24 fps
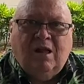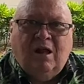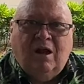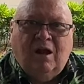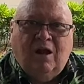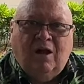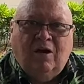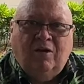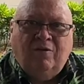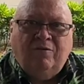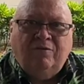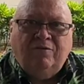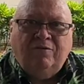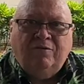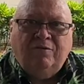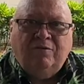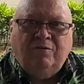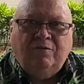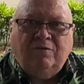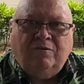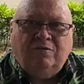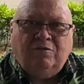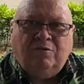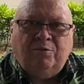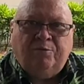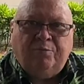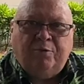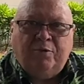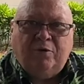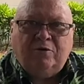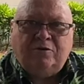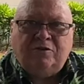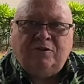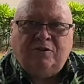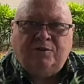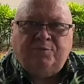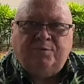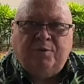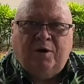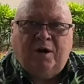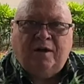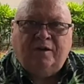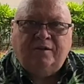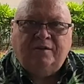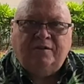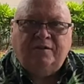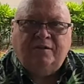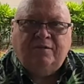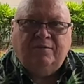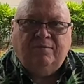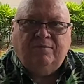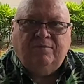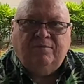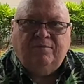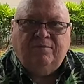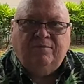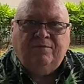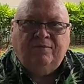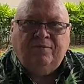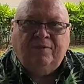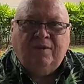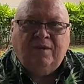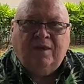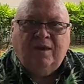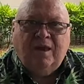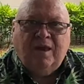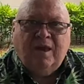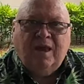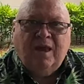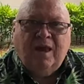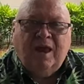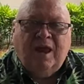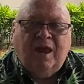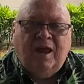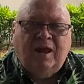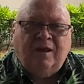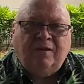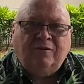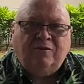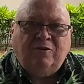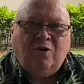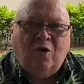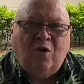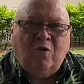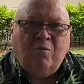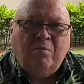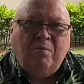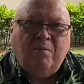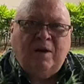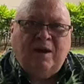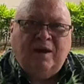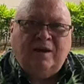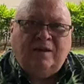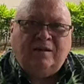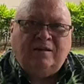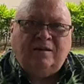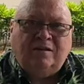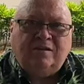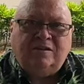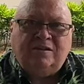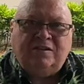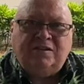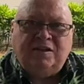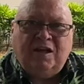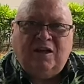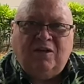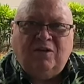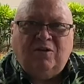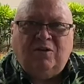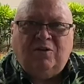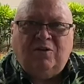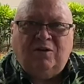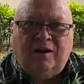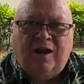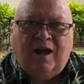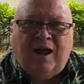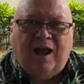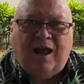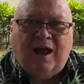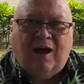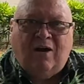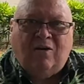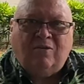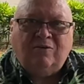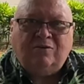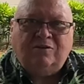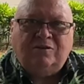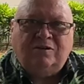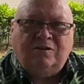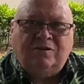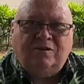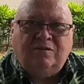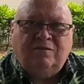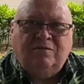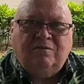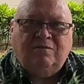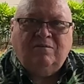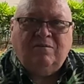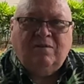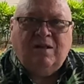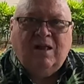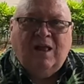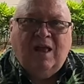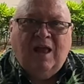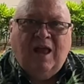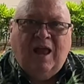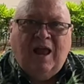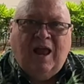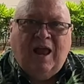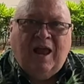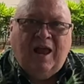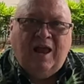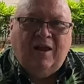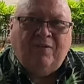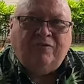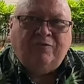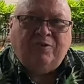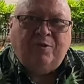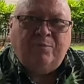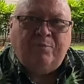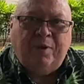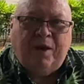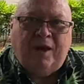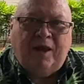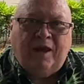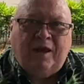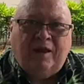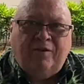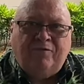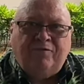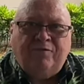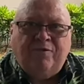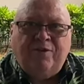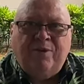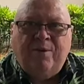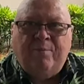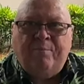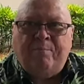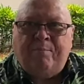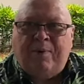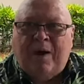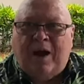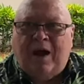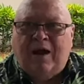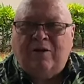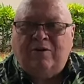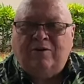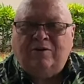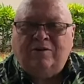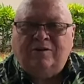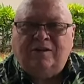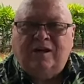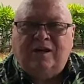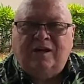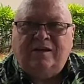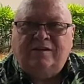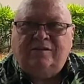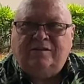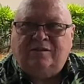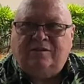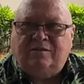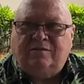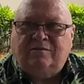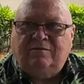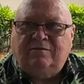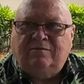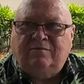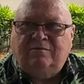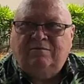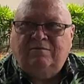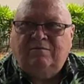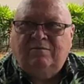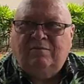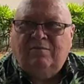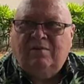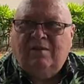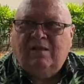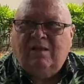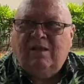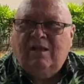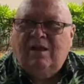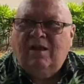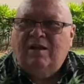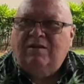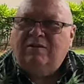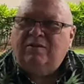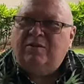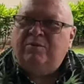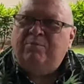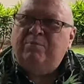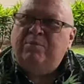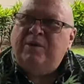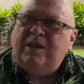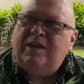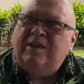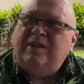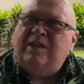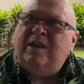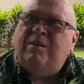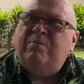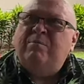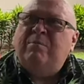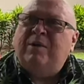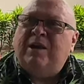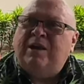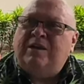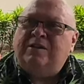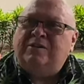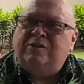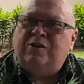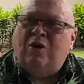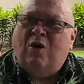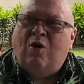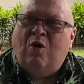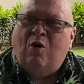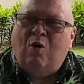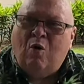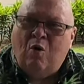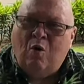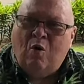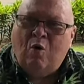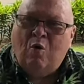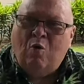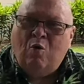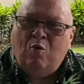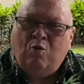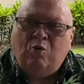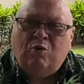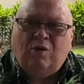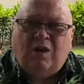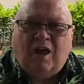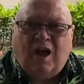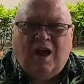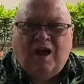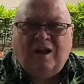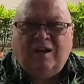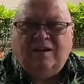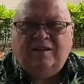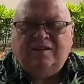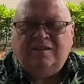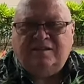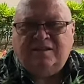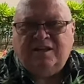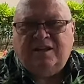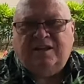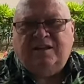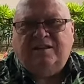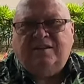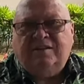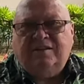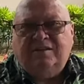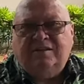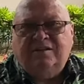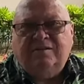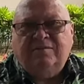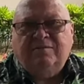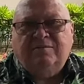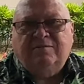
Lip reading: of the purchase price. And don't make the seller of the house have to pay for the buyer's agent. To me, that makes a whole lot of sense.